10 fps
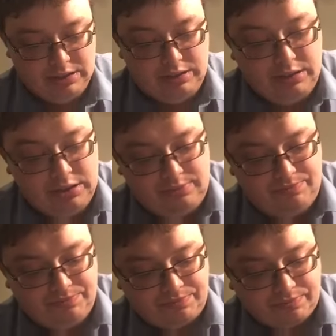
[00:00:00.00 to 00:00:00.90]
and
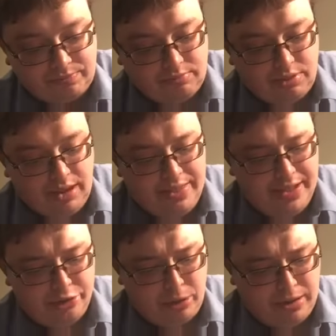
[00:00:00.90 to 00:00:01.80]
they
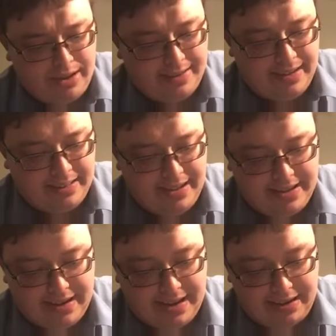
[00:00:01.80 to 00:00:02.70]
dwelt in Gilead
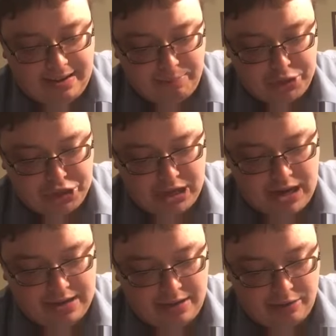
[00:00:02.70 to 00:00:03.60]
and
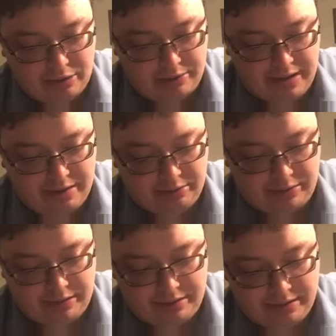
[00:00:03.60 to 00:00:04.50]
Bashan and in her towns,
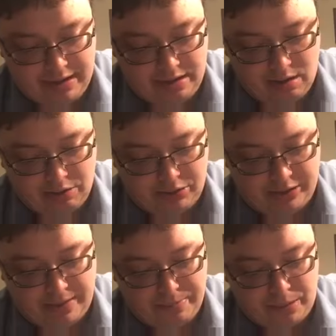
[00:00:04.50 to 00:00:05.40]
and in all the
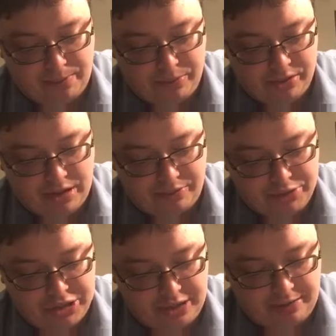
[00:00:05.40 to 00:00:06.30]
suburbs of
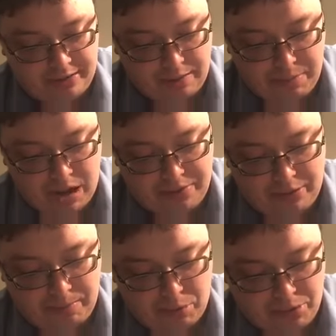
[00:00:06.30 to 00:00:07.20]
Sharon upon their
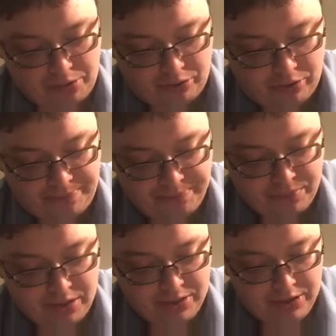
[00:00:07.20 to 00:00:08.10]
borders.
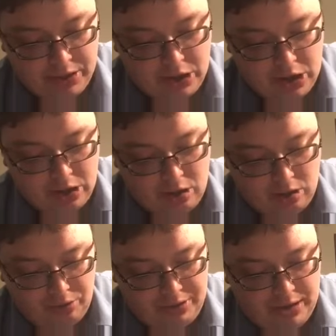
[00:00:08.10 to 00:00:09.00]

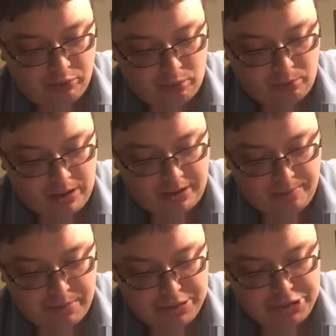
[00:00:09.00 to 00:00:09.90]
All these were reckoned
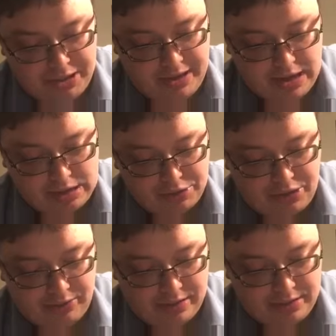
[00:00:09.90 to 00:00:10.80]
by
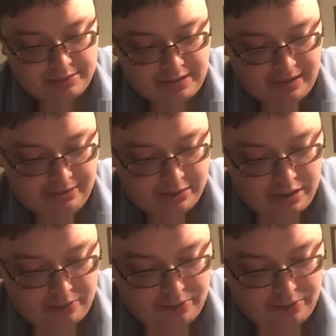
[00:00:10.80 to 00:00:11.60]
genealogies in the days of